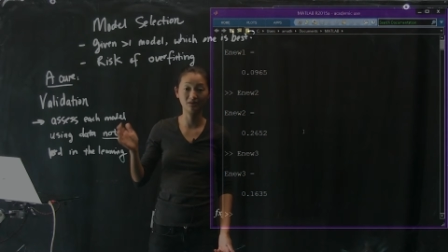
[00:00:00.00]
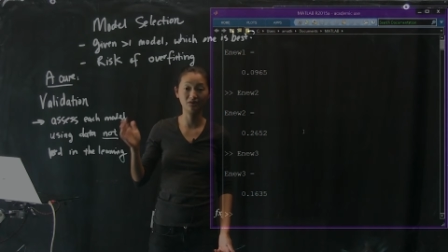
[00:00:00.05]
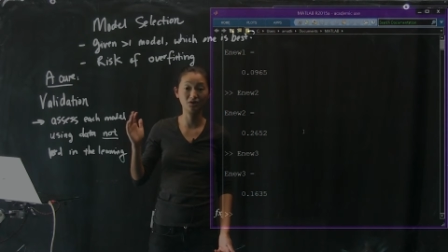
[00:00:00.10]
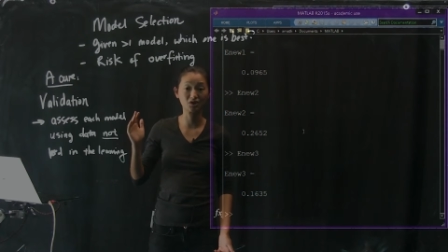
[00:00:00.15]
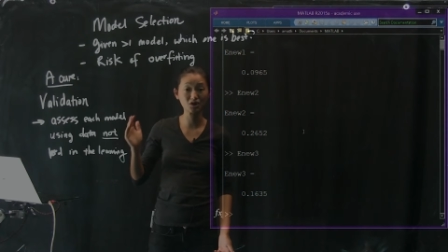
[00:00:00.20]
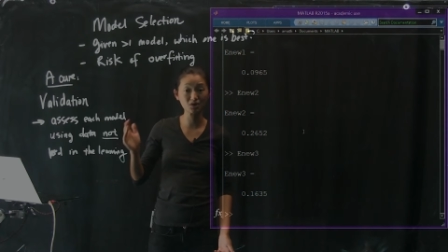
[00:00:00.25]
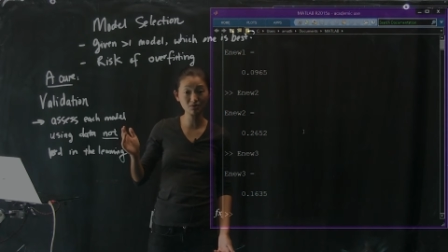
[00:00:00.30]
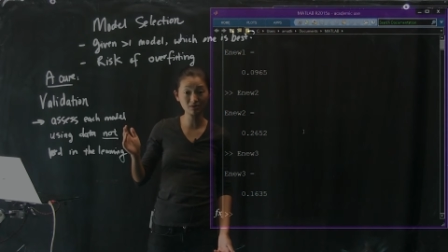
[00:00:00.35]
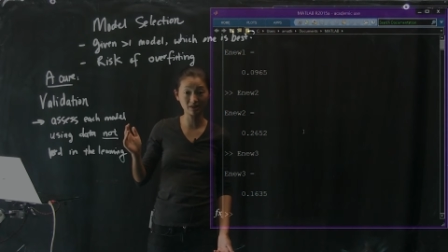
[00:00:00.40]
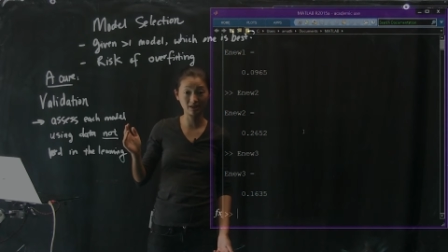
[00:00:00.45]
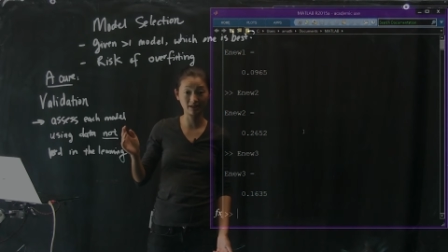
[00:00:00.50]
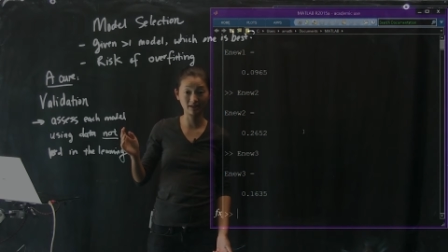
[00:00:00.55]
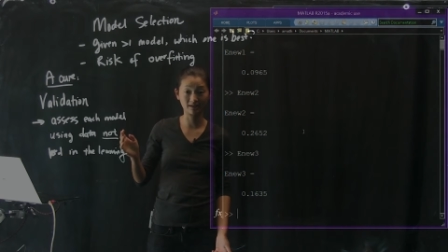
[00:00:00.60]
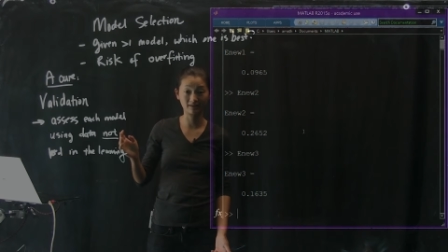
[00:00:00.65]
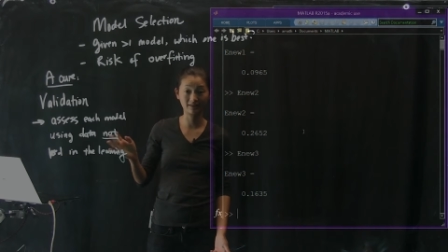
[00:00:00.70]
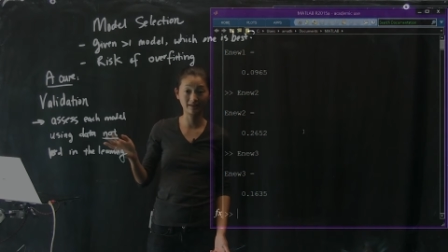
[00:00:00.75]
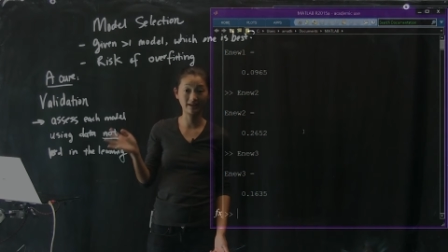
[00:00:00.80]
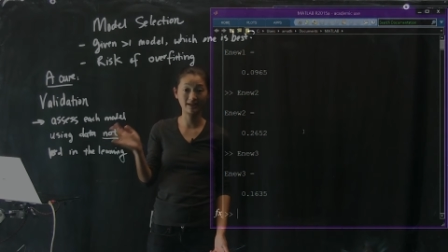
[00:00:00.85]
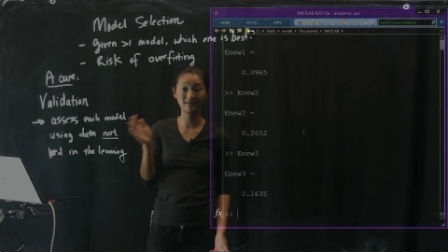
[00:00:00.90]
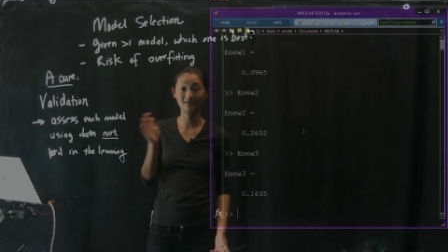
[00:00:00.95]
new data
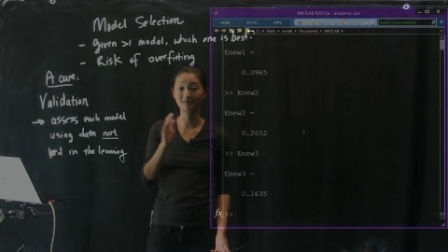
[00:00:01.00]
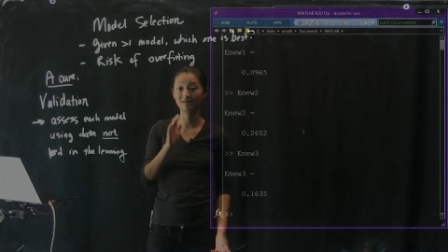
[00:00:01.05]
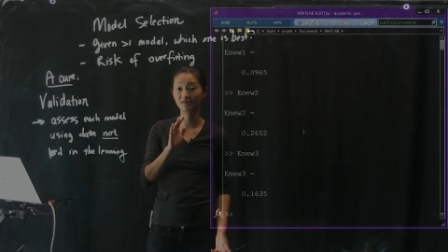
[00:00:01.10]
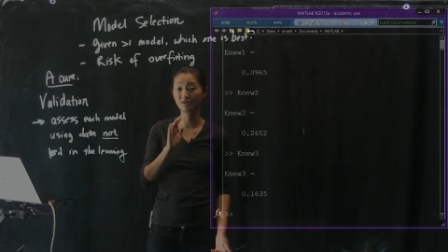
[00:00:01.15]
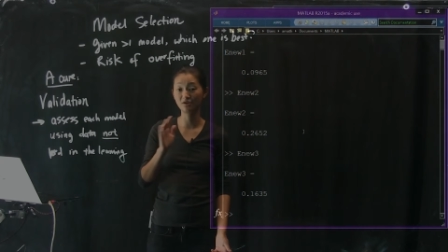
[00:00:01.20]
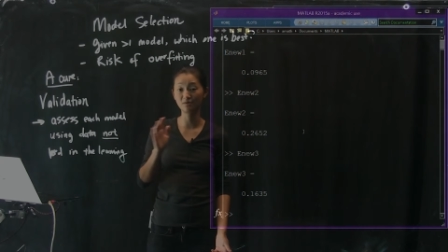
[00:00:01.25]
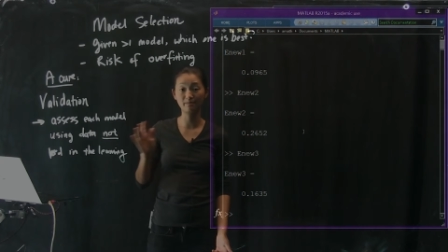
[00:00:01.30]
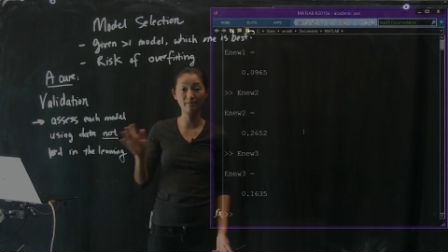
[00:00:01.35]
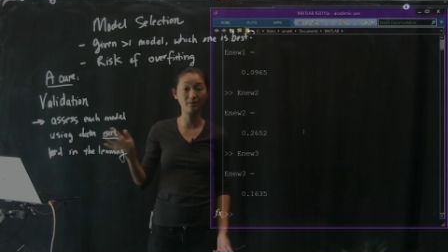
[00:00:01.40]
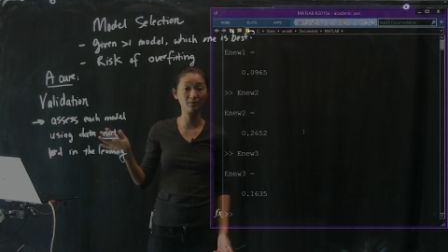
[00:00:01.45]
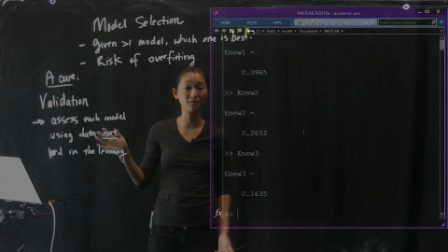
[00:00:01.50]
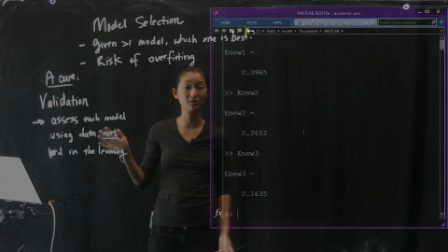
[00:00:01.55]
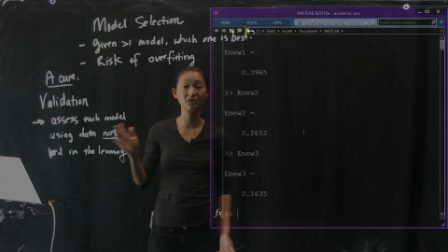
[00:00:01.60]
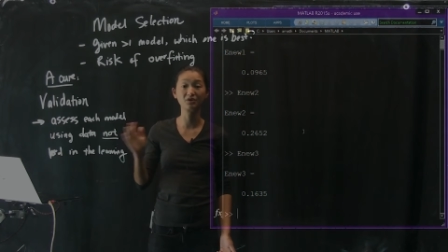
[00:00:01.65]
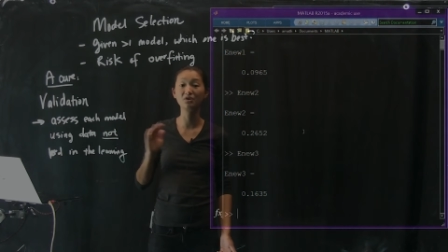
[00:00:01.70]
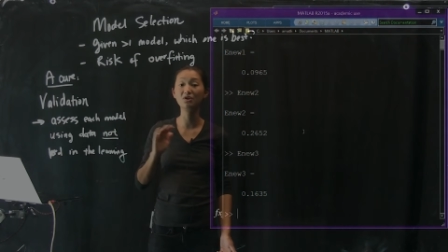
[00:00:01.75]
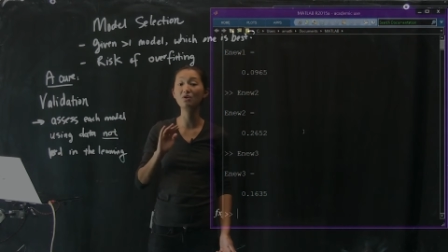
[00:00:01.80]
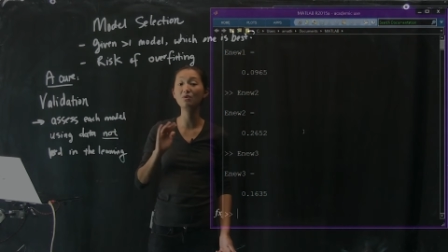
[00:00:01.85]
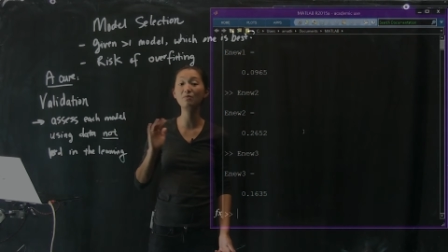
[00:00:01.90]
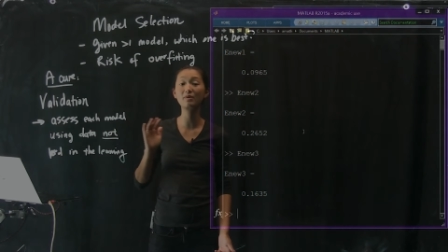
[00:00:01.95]
that has no been
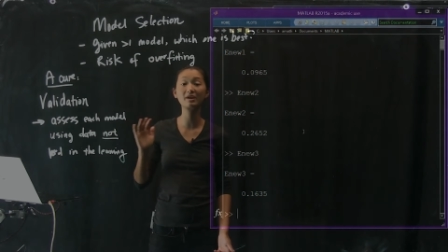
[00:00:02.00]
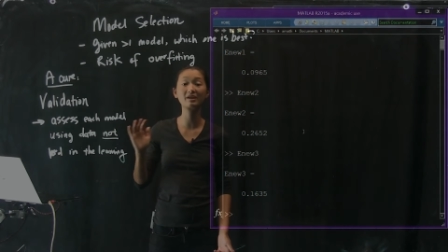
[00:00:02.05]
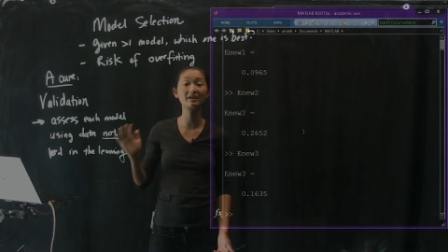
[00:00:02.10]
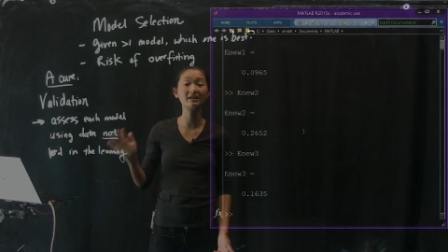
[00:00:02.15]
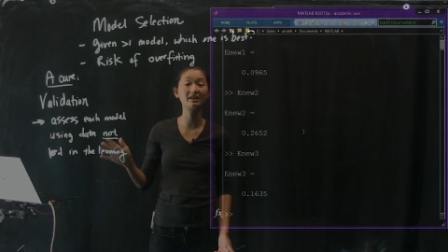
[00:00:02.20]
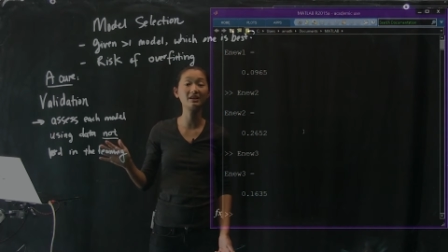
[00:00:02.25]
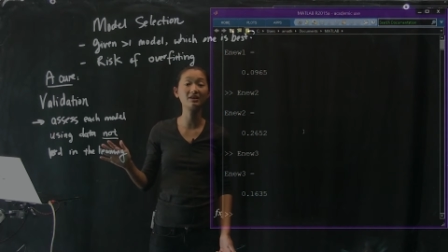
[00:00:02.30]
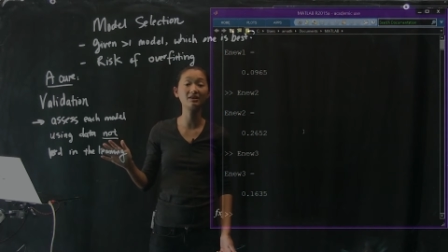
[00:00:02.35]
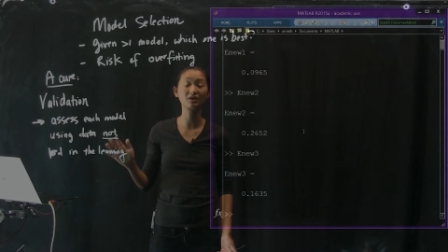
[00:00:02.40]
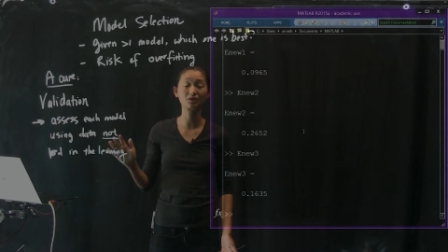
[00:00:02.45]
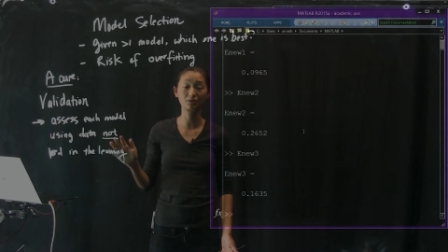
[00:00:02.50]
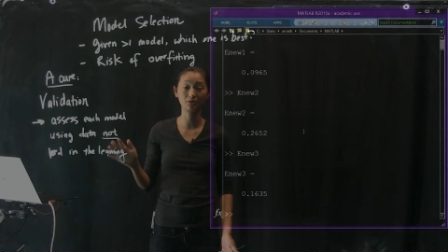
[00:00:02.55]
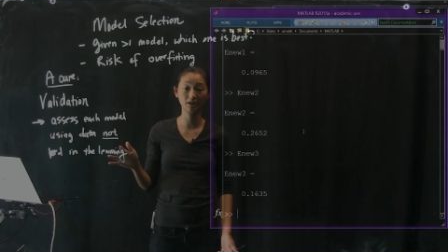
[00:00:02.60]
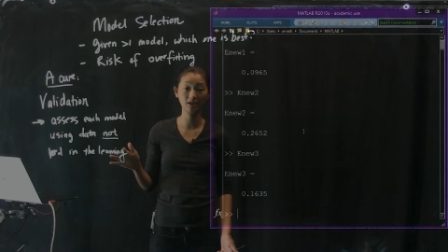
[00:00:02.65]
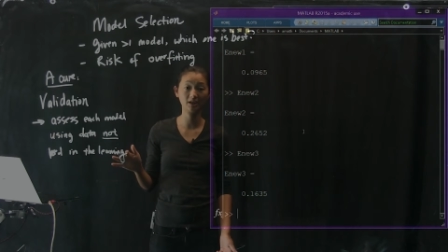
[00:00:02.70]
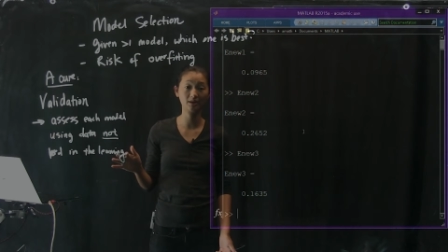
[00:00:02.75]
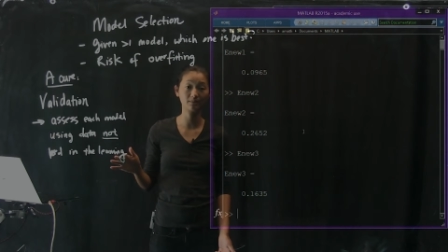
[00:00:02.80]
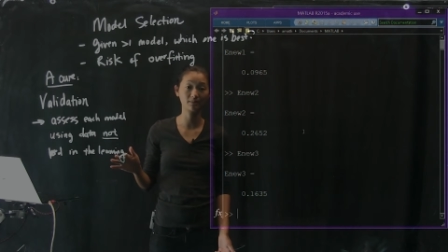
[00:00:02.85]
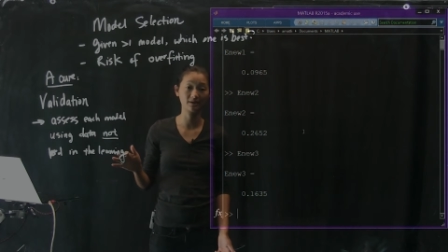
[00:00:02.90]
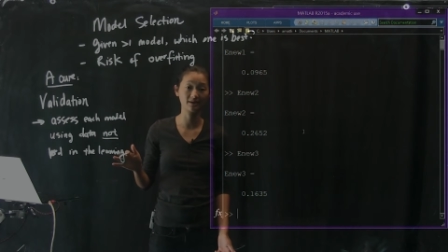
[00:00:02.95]
nowhere near the
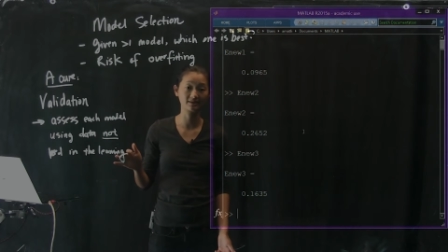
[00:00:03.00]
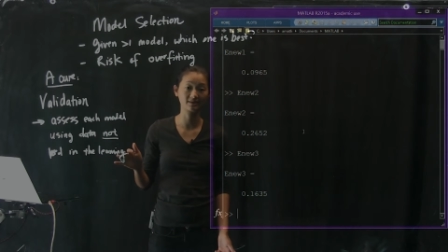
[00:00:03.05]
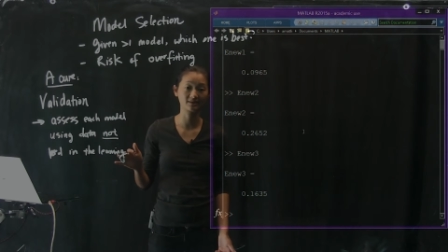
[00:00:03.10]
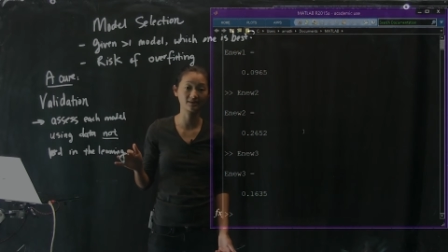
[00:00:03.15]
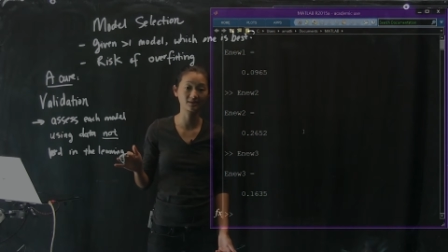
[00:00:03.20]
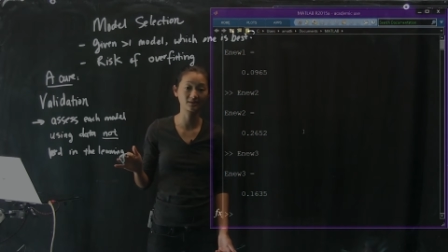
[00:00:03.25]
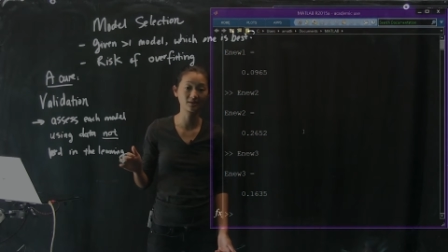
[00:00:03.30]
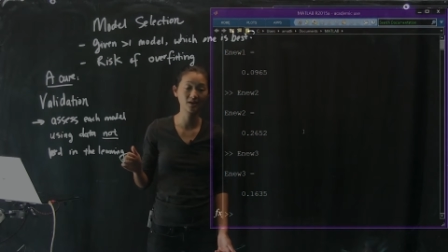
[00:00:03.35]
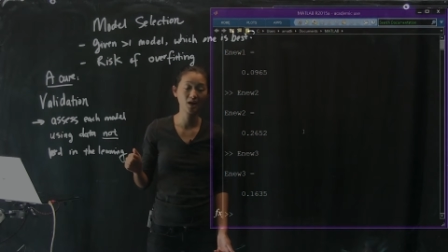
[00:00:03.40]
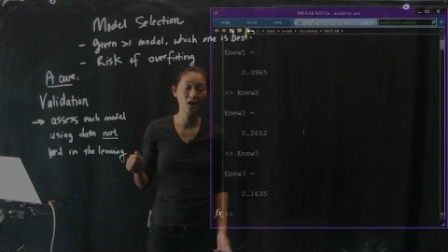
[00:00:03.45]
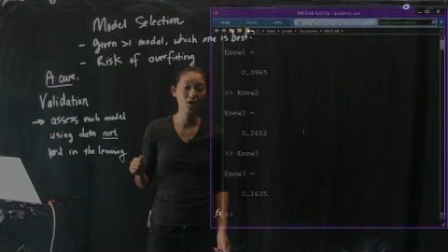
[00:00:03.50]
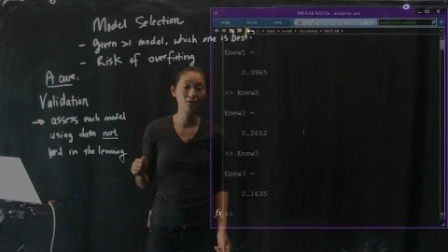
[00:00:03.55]
training process,